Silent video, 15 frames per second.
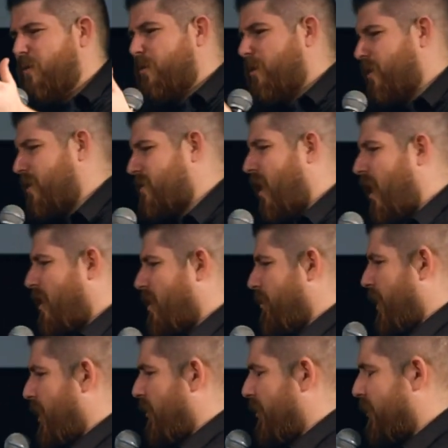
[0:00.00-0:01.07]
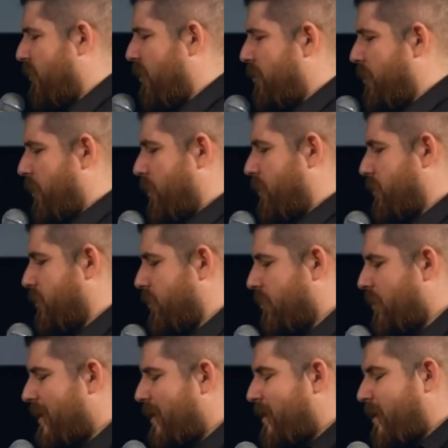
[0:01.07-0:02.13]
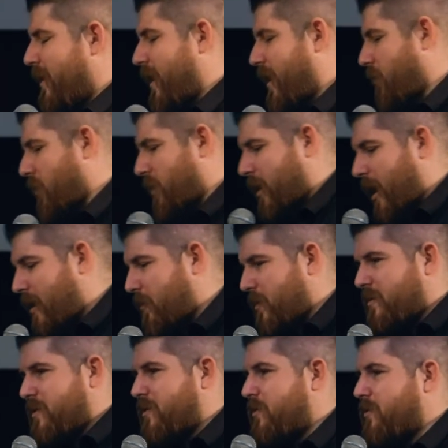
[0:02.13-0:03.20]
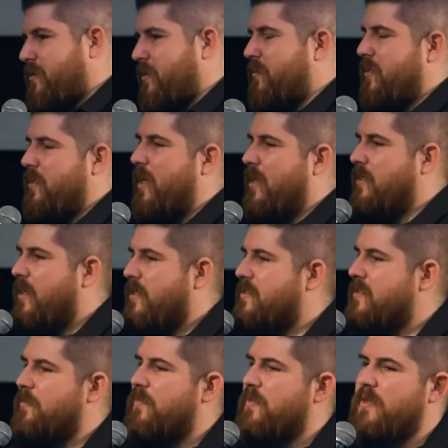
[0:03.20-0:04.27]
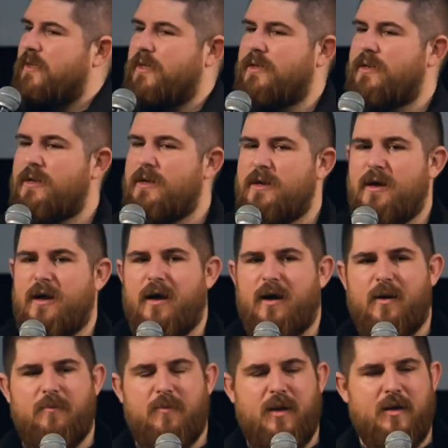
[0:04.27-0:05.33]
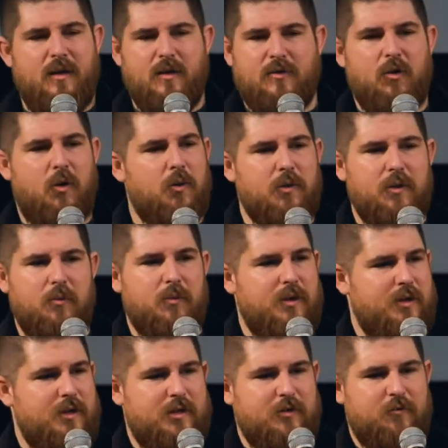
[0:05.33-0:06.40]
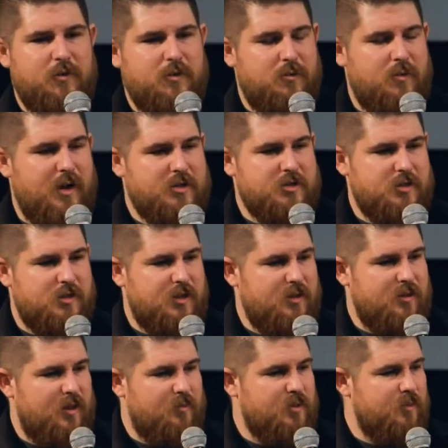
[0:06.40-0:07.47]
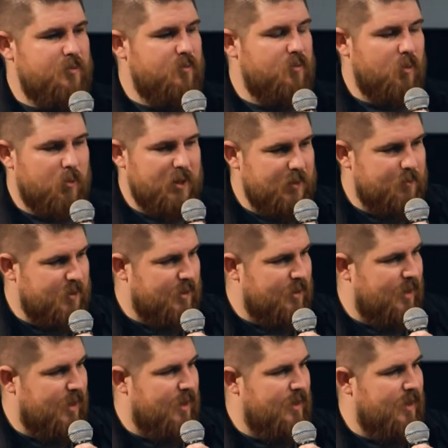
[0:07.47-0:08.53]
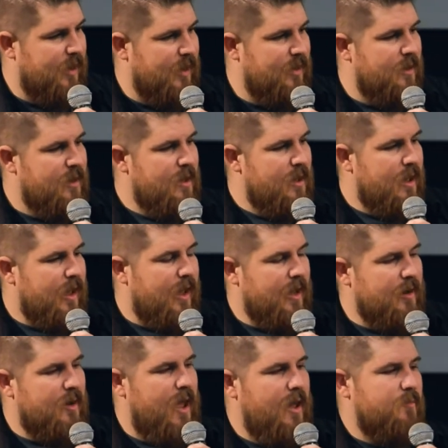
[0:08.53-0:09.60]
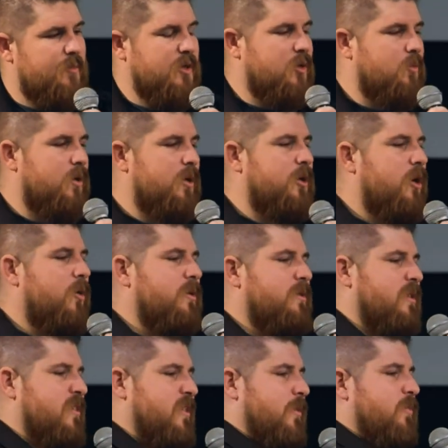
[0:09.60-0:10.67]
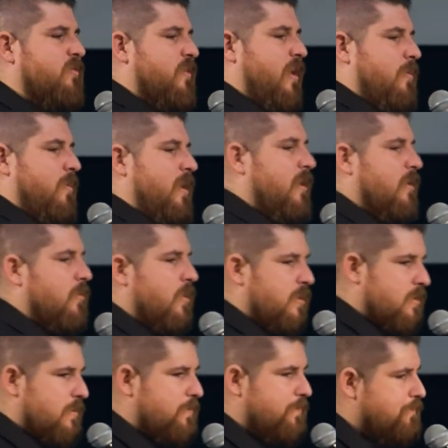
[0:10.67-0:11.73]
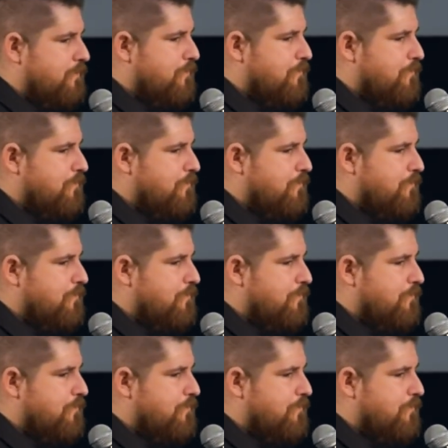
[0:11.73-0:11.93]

of what we were going to talk about and what we were going to do. And when God wants to do something, God does something. And um, and it totally went in a different direction, and, and people were weeping, and and and and. But you want to know what the theme of that meeting was?